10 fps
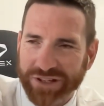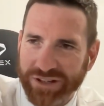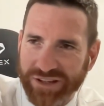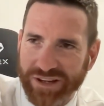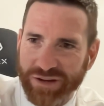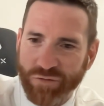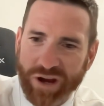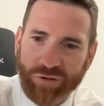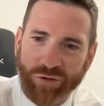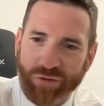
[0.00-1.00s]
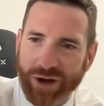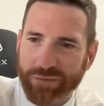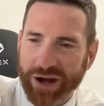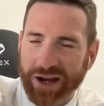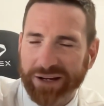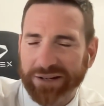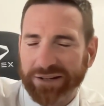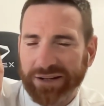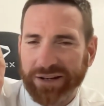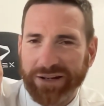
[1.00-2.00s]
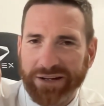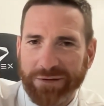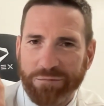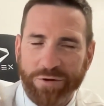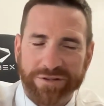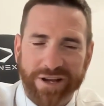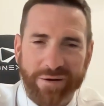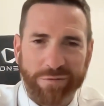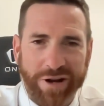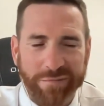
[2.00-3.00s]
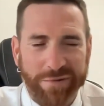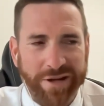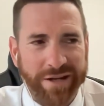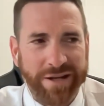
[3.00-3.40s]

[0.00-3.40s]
He, he ran all the way back and he, he put his arm around me.